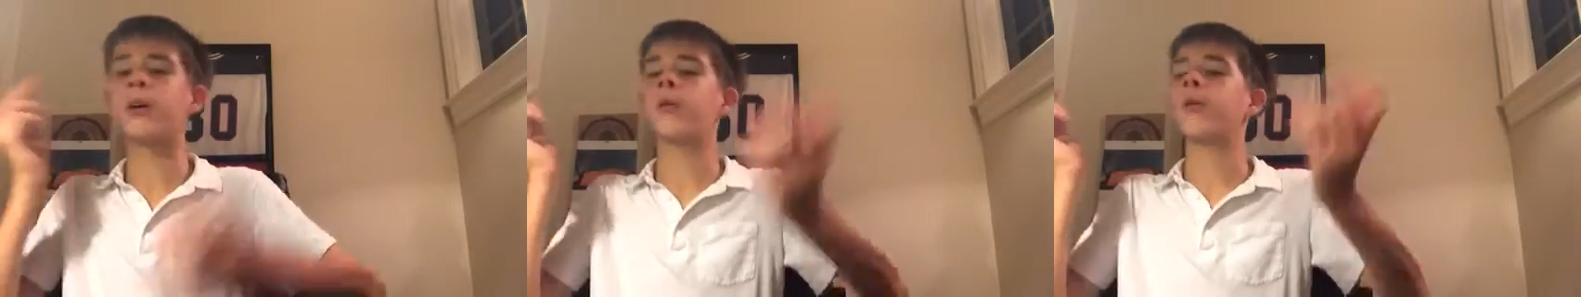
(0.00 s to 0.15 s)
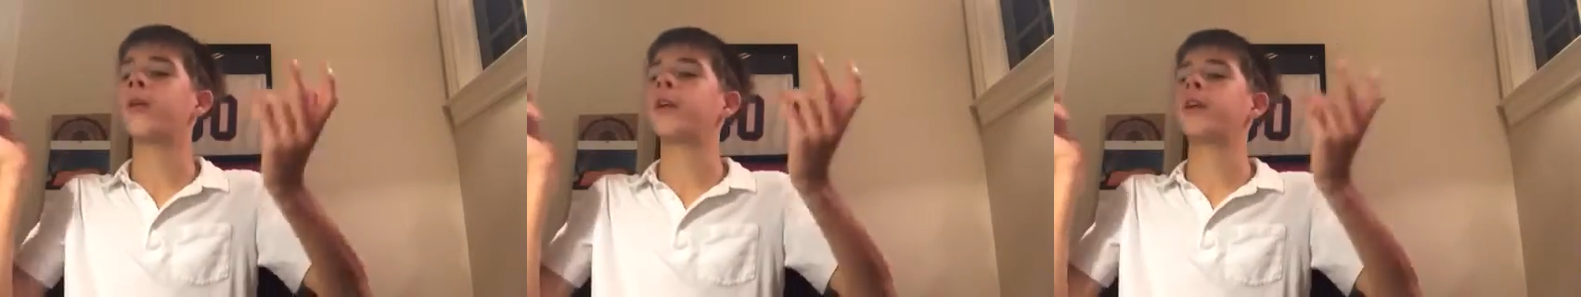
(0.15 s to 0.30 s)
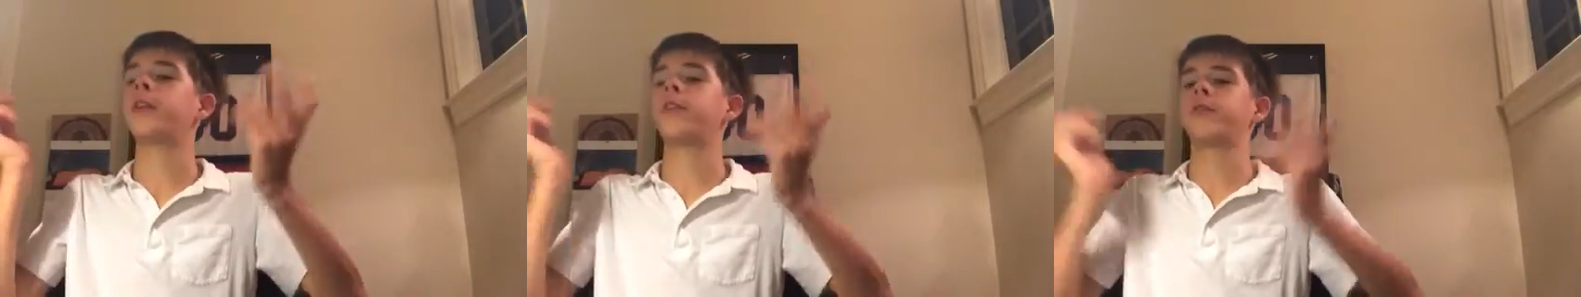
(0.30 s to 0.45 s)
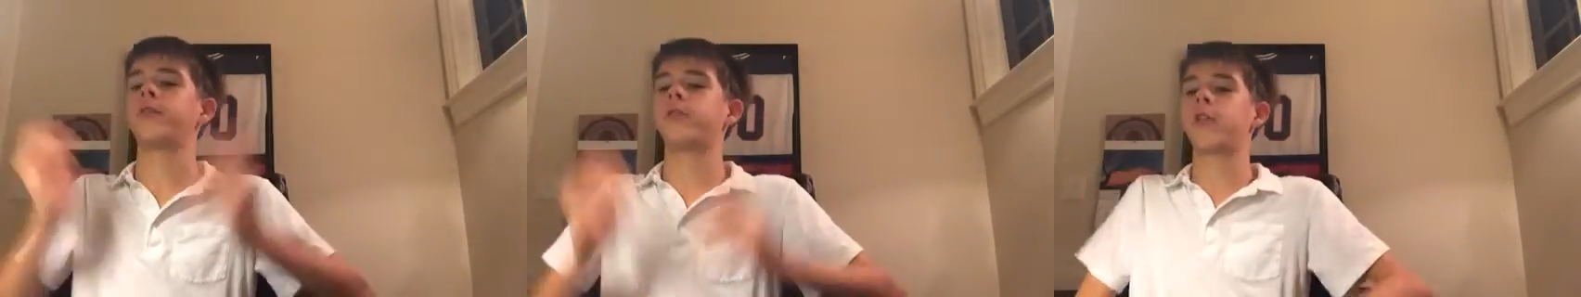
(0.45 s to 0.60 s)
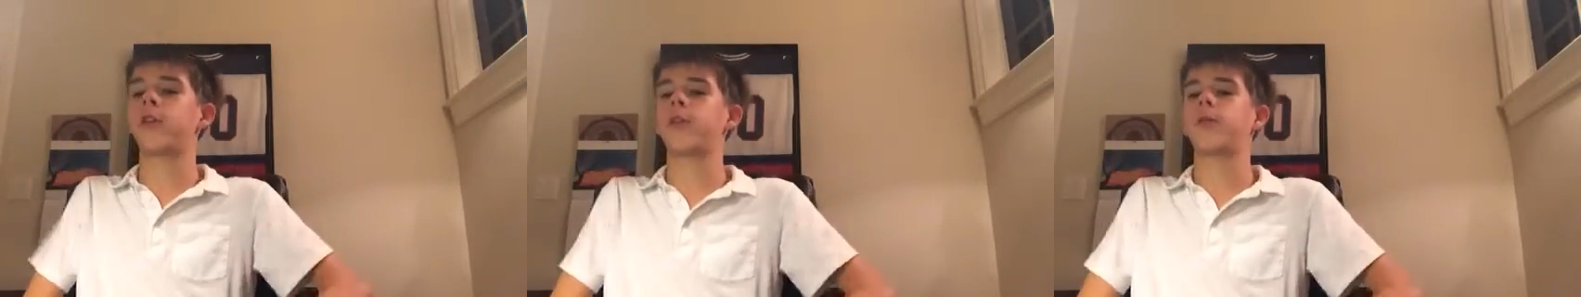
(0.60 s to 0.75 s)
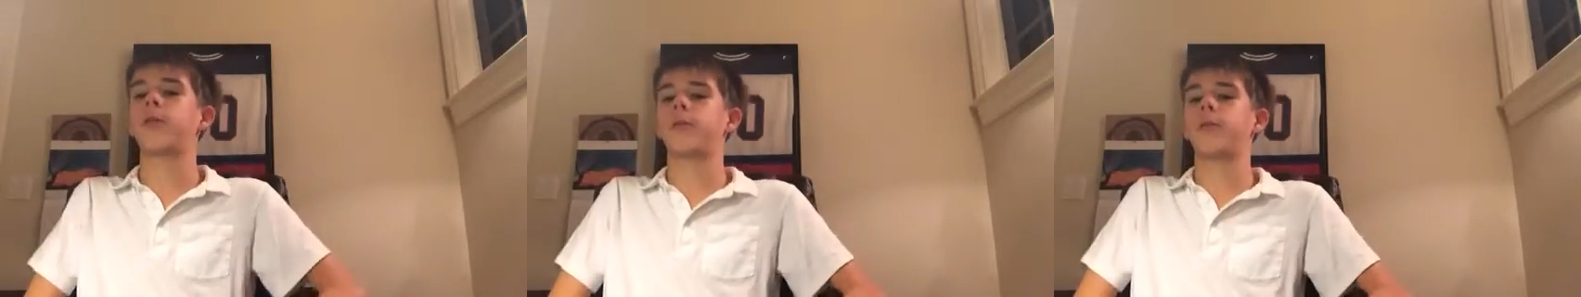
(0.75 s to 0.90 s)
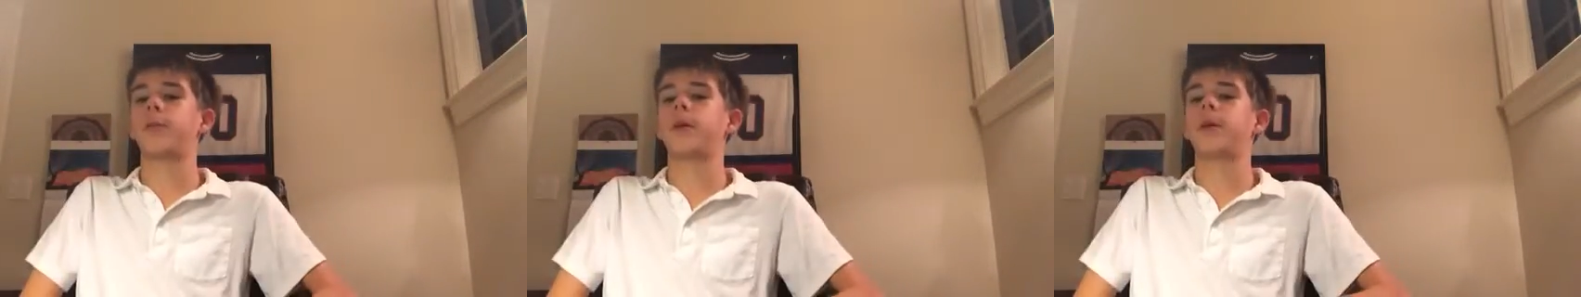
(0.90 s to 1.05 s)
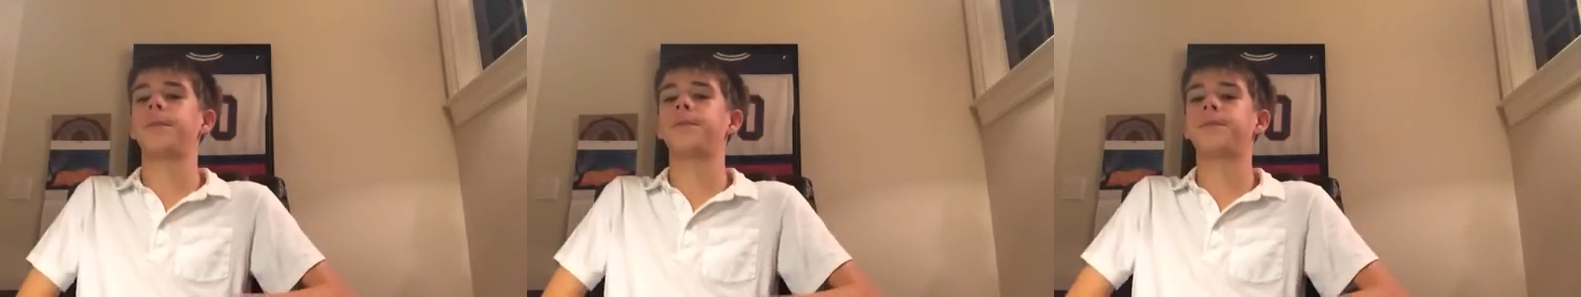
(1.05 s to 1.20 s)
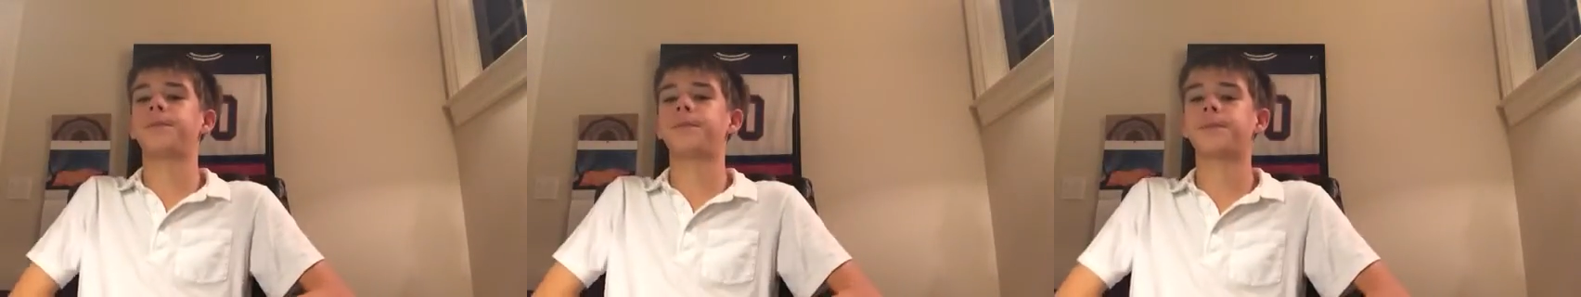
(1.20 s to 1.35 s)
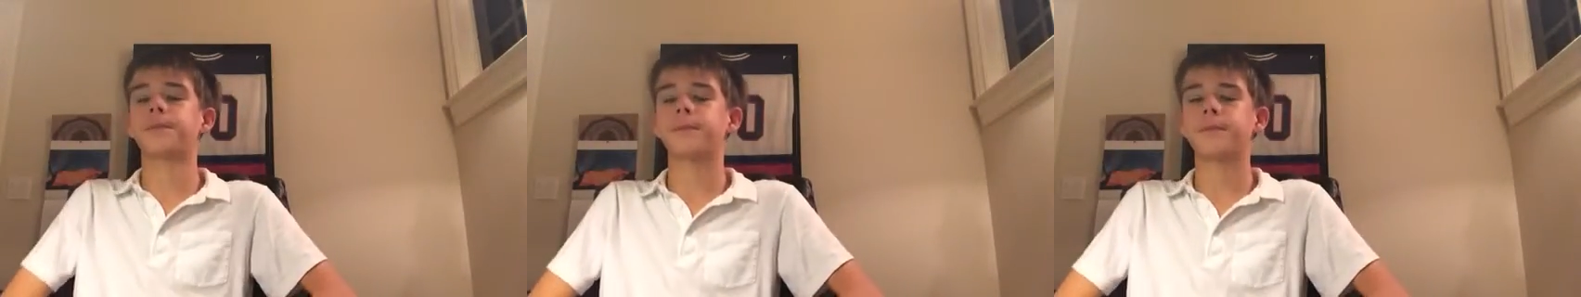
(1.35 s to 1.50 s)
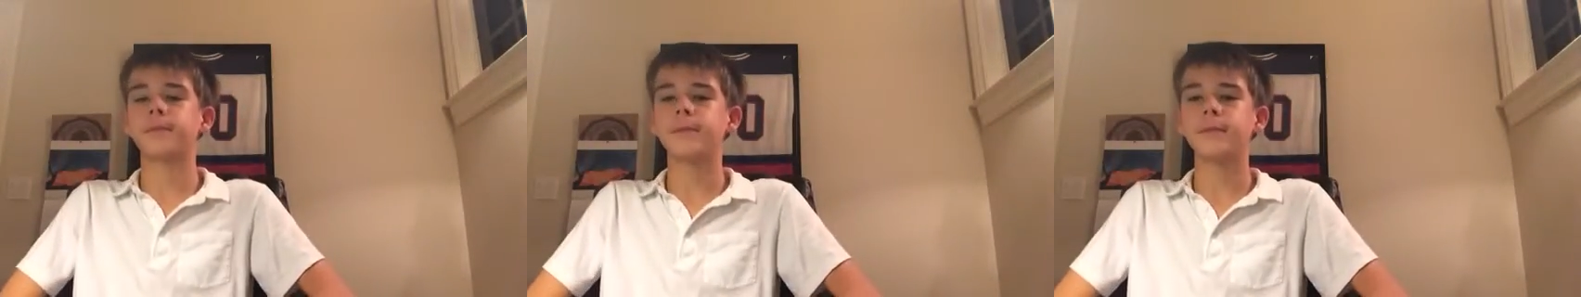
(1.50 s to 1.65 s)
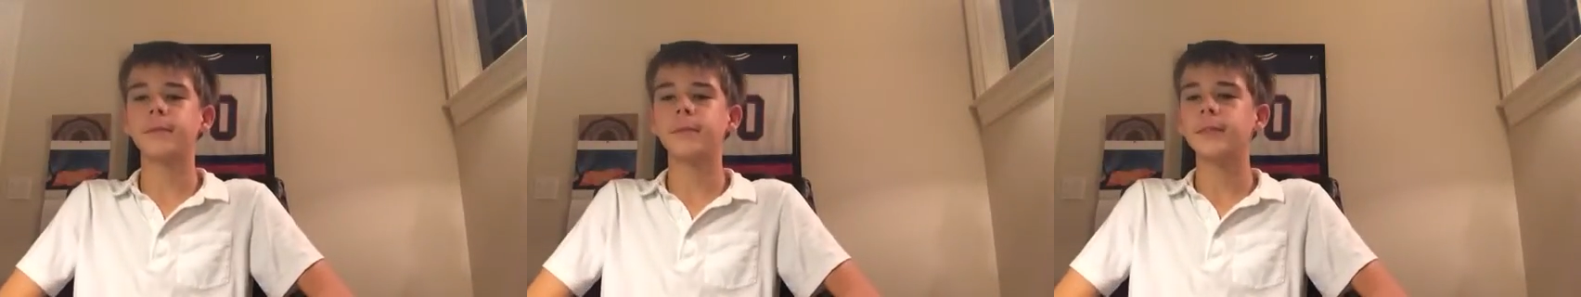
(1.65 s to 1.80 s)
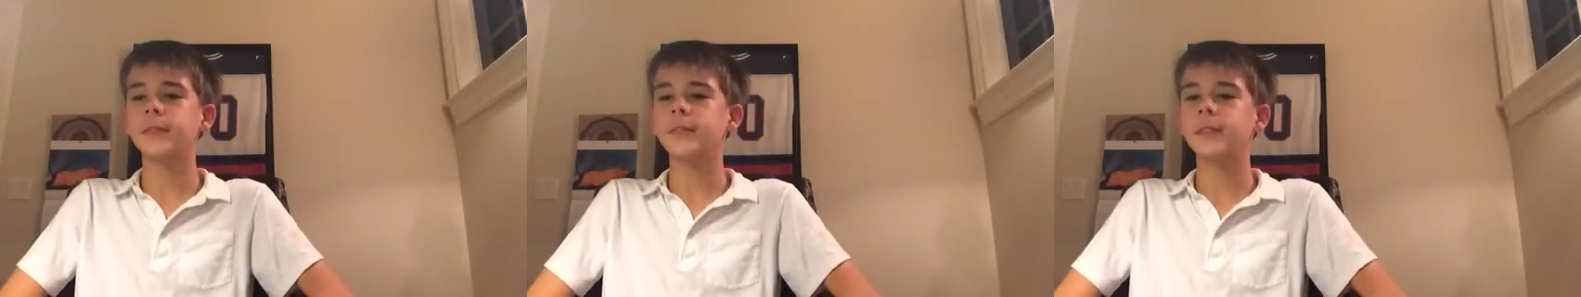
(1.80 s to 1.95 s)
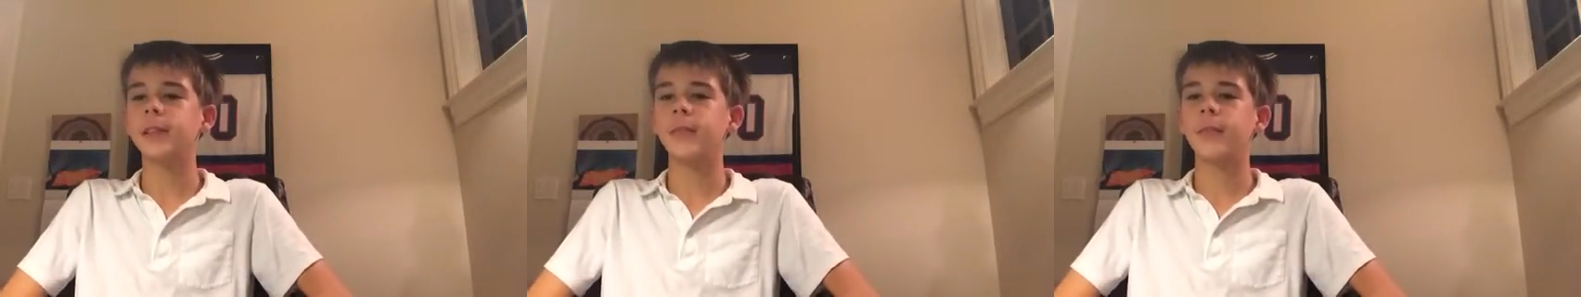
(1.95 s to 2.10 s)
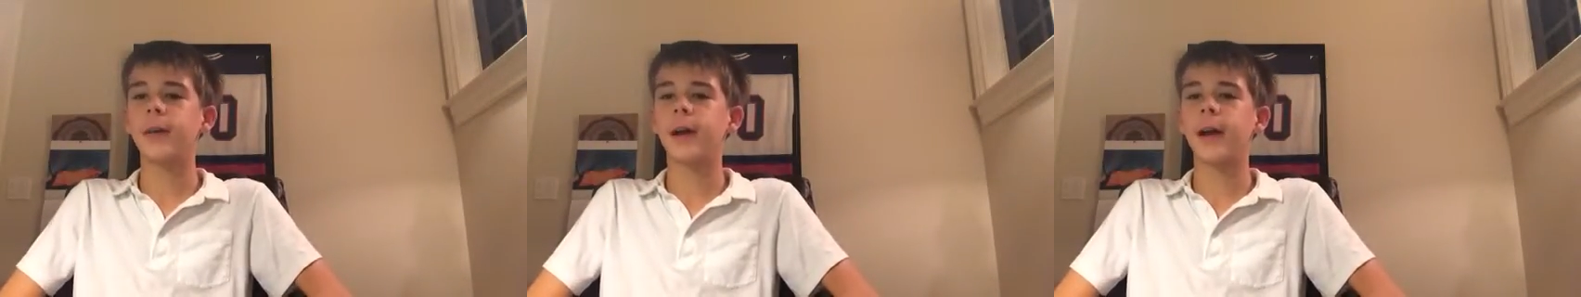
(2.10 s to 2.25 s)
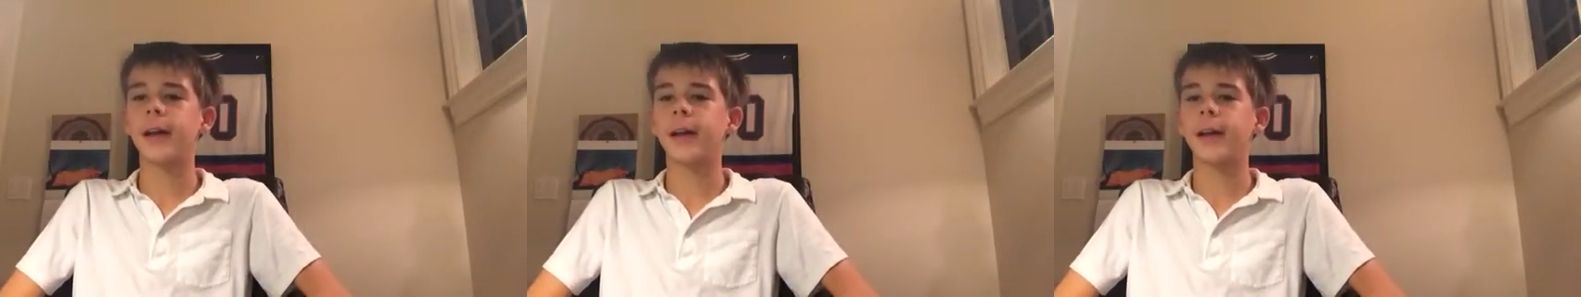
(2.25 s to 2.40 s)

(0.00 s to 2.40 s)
What is wrong with me? Why